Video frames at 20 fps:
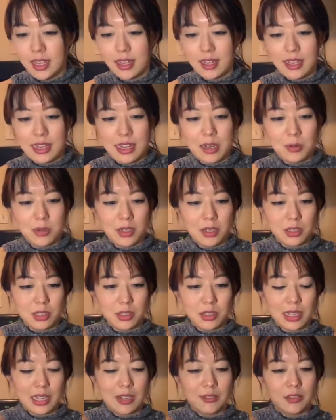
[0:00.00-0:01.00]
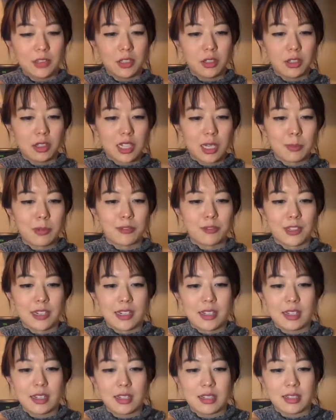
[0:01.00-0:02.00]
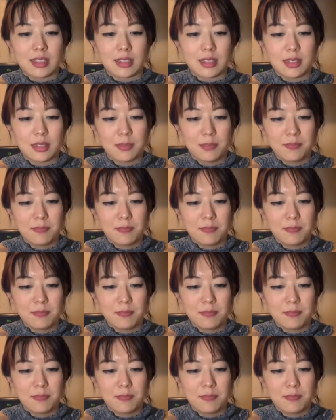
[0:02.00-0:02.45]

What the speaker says: And we also have a little cup of rice, because...